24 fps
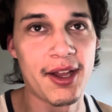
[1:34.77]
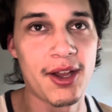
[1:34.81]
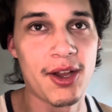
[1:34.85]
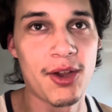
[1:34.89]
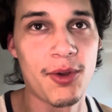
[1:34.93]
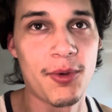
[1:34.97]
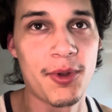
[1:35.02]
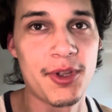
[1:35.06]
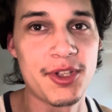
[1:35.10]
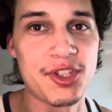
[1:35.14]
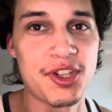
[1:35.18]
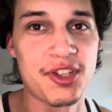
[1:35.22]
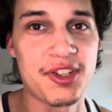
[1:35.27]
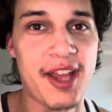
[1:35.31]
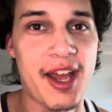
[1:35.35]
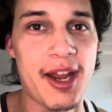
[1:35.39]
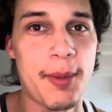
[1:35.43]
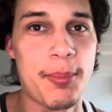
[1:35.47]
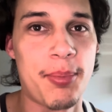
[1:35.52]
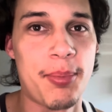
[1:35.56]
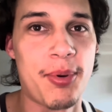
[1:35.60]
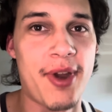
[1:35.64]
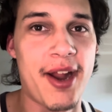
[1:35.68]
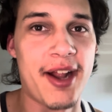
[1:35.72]
We just got
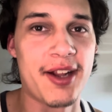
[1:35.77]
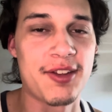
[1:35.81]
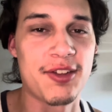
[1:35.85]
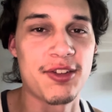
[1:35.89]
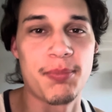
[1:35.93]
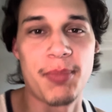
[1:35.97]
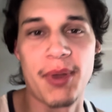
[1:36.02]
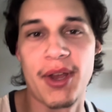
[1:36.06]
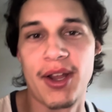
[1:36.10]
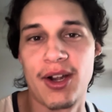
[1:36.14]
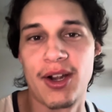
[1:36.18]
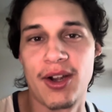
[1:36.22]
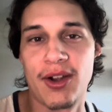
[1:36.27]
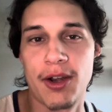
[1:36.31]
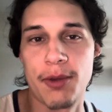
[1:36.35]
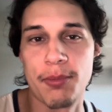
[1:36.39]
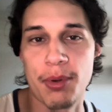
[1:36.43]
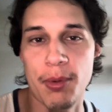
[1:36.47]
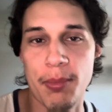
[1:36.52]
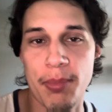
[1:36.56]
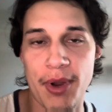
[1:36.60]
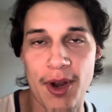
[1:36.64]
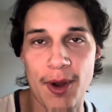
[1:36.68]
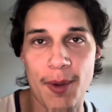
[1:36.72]
to practice better and
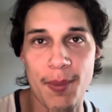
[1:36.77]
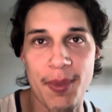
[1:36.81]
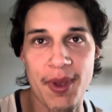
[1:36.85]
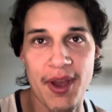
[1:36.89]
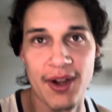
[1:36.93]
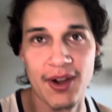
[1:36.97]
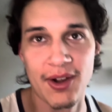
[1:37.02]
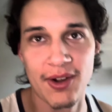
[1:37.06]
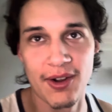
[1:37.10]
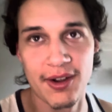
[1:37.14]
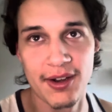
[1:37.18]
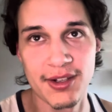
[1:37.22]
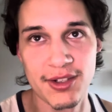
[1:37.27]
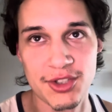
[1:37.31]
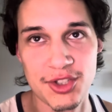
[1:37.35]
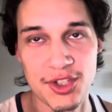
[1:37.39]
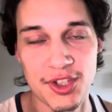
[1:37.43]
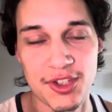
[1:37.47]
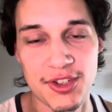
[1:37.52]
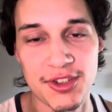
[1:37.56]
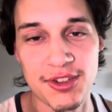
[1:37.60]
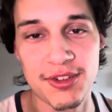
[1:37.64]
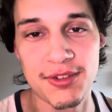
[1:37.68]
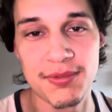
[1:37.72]
prepare better and
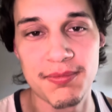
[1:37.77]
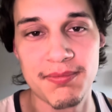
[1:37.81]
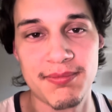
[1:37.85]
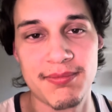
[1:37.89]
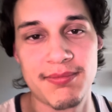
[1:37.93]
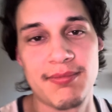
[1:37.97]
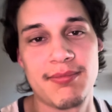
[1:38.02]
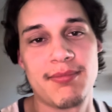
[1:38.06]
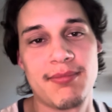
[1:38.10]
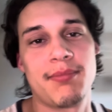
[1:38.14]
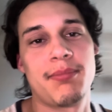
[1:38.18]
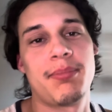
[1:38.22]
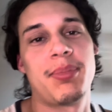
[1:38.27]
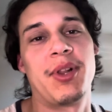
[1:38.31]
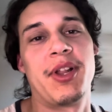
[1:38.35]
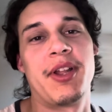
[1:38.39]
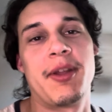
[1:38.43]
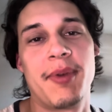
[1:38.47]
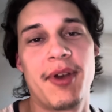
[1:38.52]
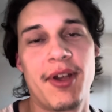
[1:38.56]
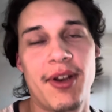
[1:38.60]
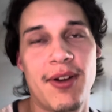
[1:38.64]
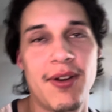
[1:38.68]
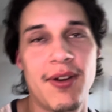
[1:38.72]
just play
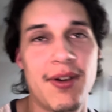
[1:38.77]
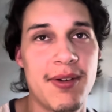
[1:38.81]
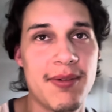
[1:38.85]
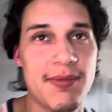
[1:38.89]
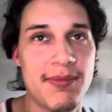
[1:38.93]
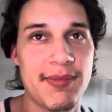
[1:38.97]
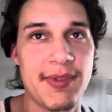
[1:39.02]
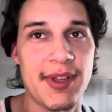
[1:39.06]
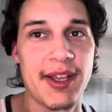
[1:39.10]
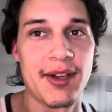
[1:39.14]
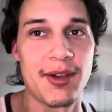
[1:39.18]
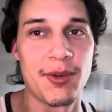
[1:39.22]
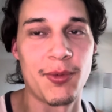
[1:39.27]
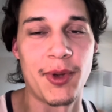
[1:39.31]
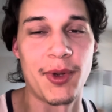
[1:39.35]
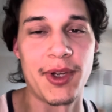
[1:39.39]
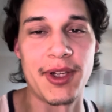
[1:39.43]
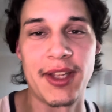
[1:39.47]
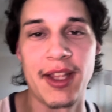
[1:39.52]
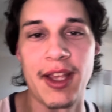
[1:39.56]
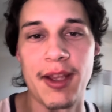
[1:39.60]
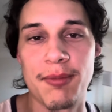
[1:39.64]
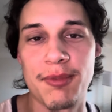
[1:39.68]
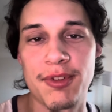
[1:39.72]
better and
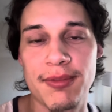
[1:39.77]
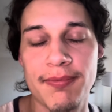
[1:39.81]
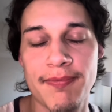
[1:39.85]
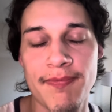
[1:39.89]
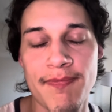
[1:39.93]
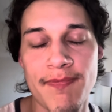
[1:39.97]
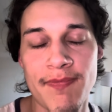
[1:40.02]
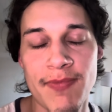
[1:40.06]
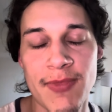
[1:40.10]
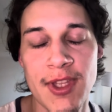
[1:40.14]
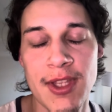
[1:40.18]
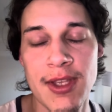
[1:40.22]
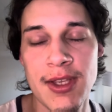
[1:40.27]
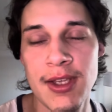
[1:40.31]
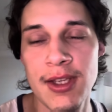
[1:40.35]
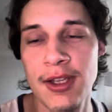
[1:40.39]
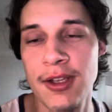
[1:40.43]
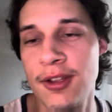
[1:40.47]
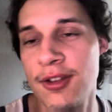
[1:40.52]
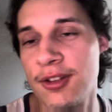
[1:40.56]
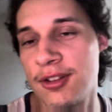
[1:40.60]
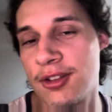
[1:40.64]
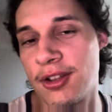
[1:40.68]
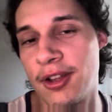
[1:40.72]
win games.
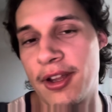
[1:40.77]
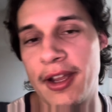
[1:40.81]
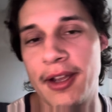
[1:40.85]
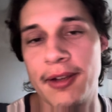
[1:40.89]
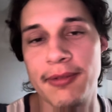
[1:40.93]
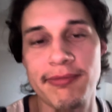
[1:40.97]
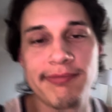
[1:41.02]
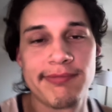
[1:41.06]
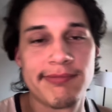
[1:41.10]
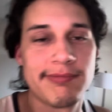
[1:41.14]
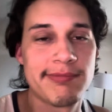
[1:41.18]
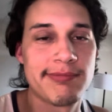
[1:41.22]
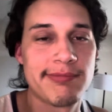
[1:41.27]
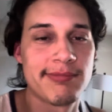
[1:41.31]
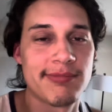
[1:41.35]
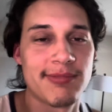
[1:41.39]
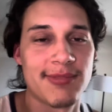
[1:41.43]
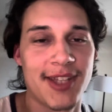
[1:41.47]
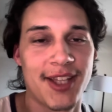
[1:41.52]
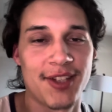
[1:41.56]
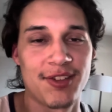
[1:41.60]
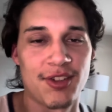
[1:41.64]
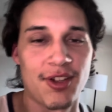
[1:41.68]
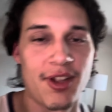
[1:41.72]
So, yeah,
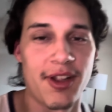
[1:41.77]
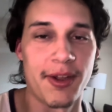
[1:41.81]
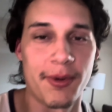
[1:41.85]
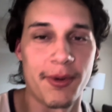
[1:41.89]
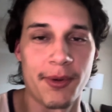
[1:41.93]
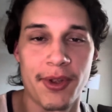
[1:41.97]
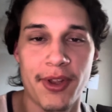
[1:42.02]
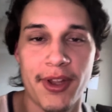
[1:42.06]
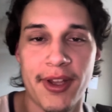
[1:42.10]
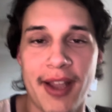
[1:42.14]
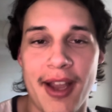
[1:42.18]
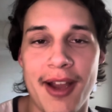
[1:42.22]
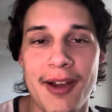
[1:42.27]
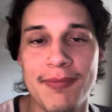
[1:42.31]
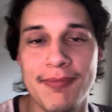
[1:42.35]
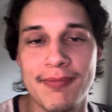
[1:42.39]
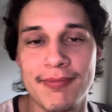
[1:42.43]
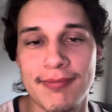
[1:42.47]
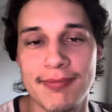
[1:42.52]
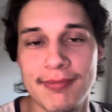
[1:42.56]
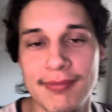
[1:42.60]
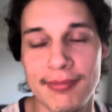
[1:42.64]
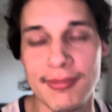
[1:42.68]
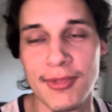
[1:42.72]
that's all I really got.
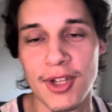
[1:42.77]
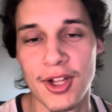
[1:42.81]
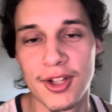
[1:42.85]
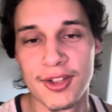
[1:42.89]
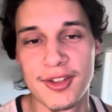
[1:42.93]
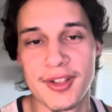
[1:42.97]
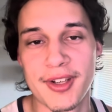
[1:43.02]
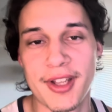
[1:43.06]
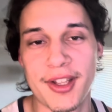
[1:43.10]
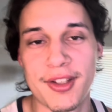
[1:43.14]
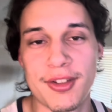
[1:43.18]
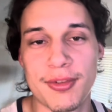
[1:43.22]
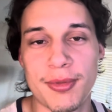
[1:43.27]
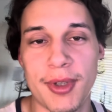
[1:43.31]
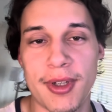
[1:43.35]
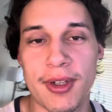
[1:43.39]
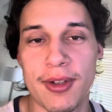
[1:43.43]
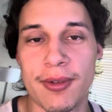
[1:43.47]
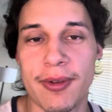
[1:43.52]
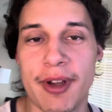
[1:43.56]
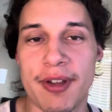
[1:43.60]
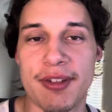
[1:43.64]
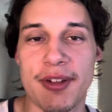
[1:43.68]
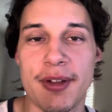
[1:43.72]
On to next week.
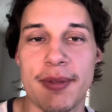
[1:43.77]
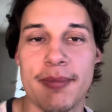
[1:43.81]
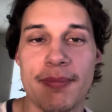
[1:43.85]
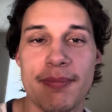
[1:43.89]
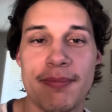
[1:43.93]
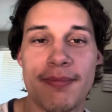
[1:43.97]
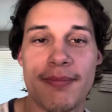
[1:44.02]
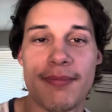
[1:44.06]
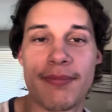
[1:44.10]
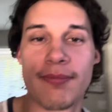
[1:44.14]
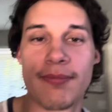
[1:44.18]
Rise up.